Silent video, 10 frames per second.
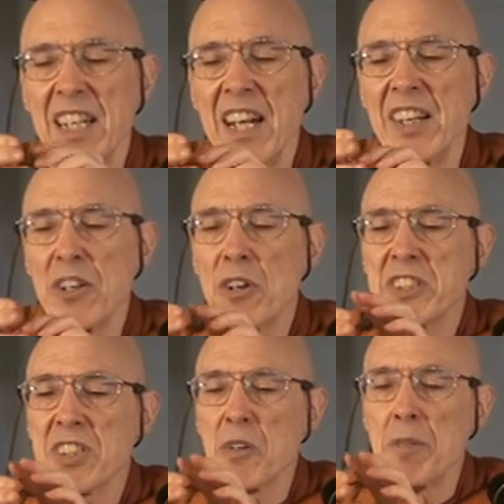And then
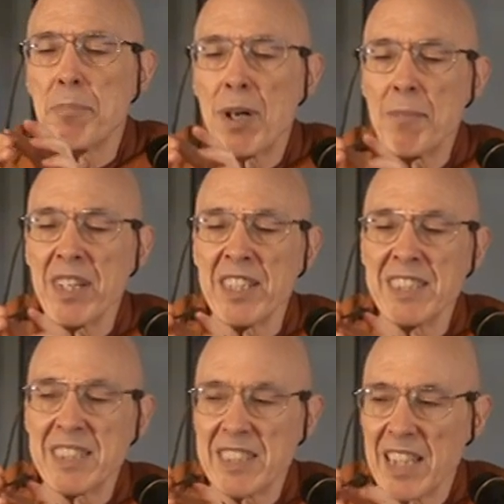also
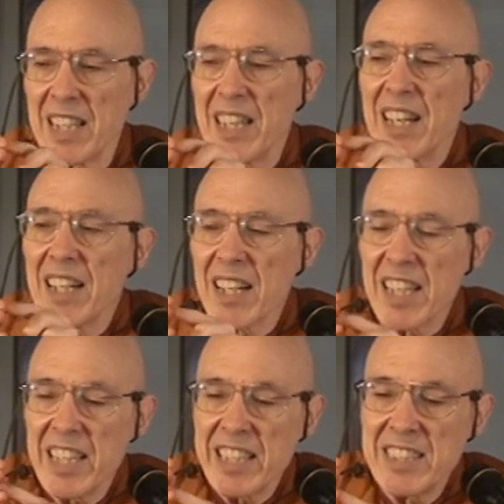impermanence
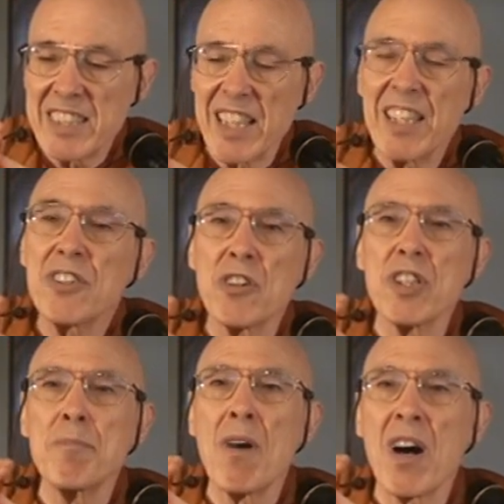leads into
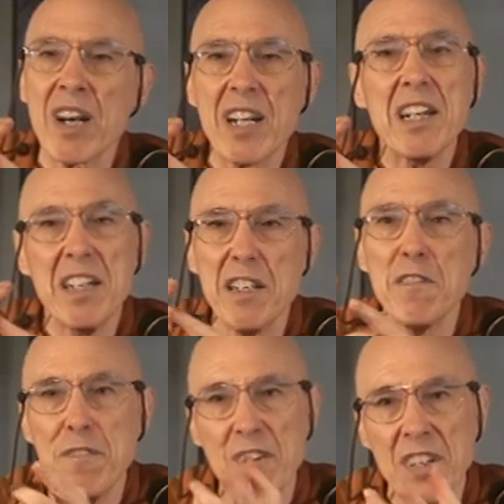the mark
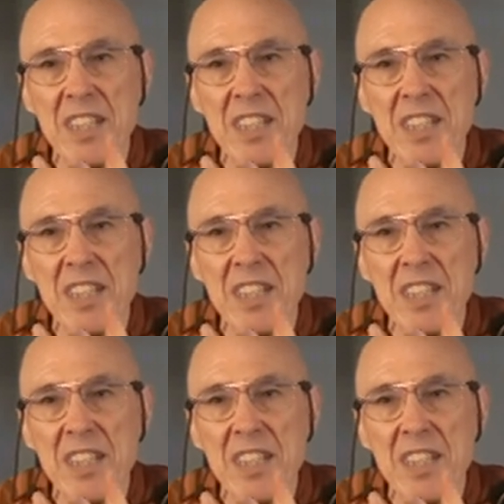of